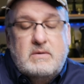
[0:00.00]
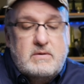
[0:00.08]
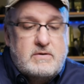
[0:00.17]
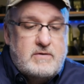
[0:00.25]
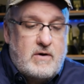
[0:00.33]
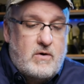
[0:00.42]

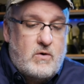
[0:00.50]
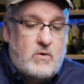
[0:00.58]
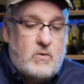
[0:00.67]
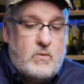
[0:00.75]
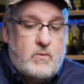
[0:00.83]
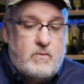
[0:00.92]

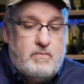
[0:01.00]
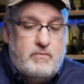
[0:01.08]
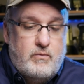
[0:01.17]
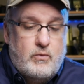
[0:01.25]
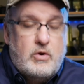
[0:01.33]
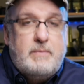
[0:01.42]
So
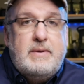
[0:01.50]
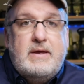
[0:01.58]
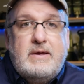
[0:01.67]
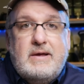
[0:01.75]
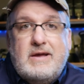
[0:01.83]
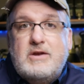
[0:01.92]
would it
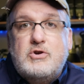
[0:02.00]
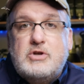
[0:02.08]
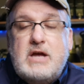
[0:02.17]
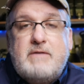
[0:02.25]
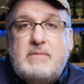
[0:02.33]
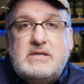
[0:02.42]
be, I
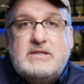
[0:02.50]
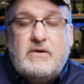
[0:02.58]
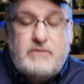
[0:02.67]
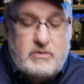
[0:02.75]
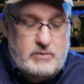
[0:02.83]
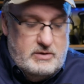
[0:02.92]
usually have my cell
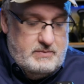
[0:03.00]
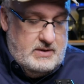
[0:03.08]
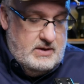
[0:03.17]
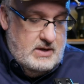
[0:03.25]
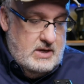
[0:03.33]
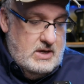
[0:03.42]
phone with me.